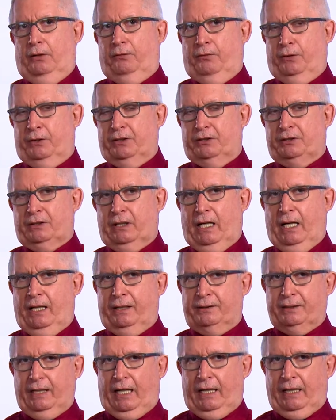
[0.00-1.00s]
for this
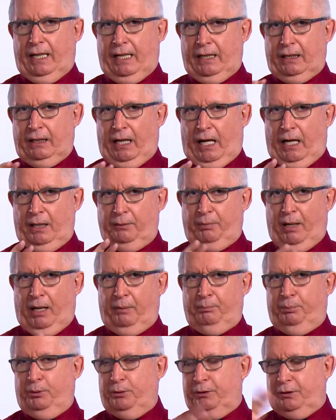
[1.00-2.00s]
class, and I
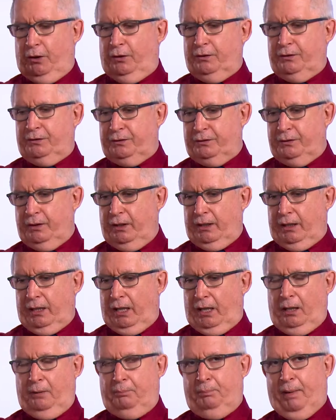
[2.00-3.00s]
put those
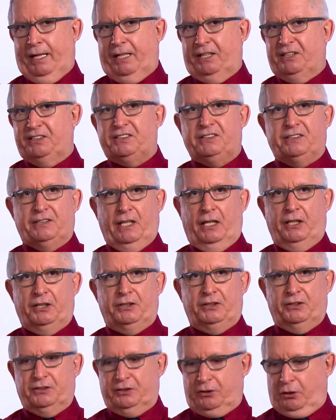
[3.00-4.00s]
package
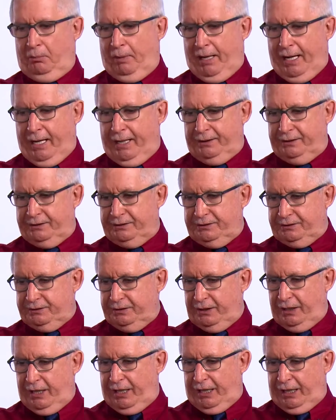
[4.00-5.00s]
installations commands
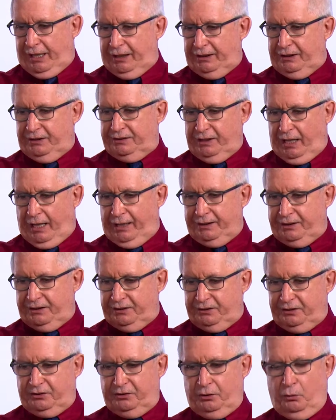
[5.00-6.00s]
in this
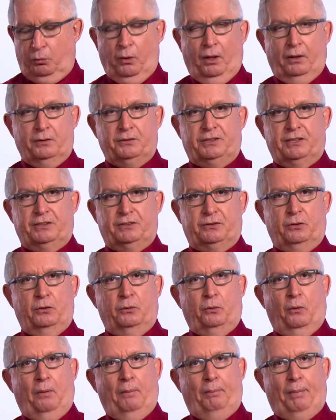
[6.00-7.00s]

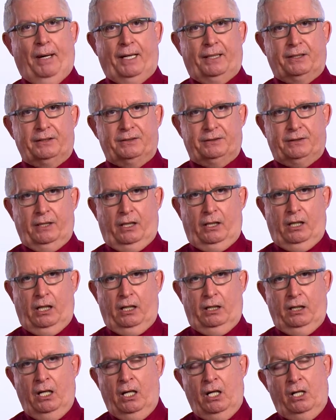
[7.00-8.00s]
iTech621
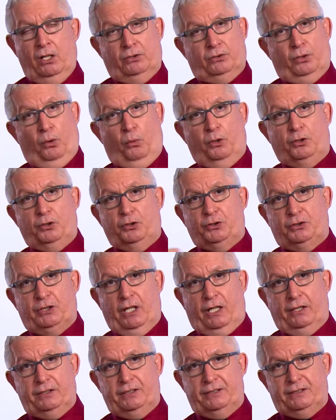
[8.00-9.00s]
package.R. So when you
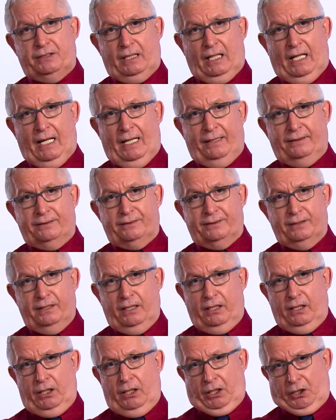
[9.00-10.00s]
start this class,
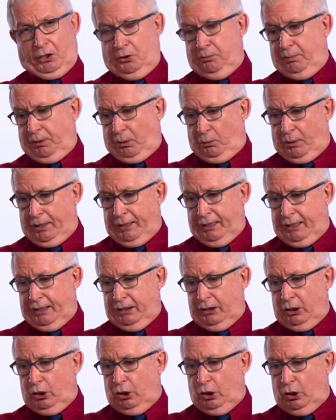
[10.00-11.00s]
you may want
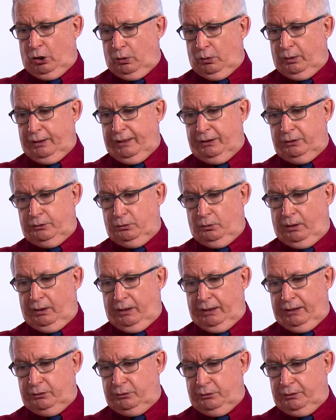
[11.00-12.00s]
to go into
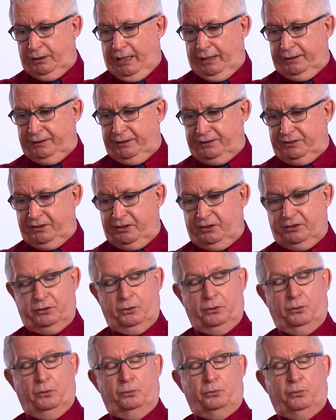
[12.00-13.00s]
the
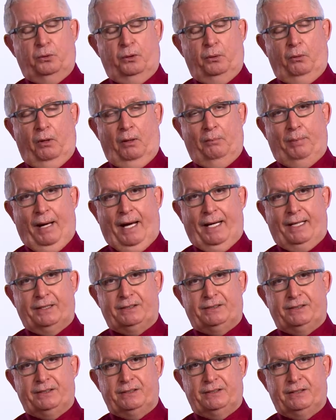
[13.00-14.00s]
iTech621
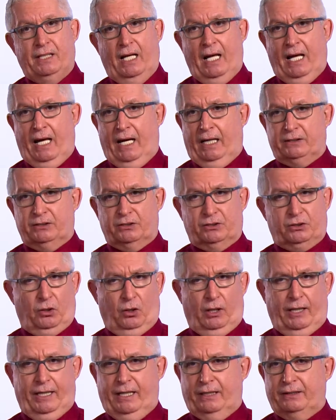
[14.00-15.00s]
packages and just
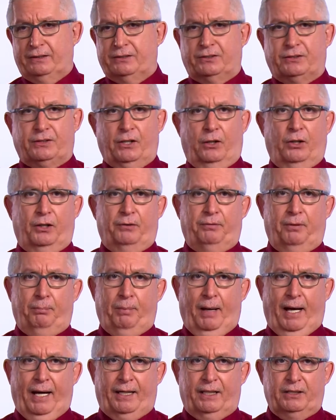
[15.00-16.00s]
go ahead and install every
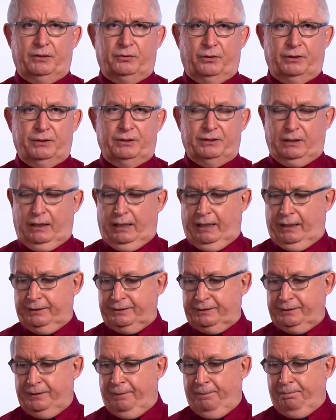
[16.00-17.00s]
package for this
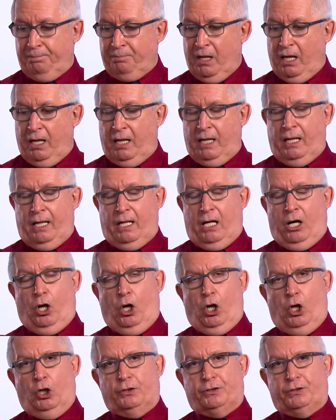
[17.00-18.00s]
class.
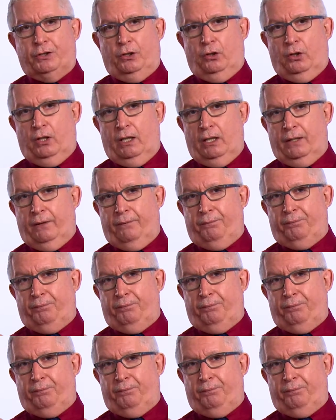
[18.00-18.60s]
Also,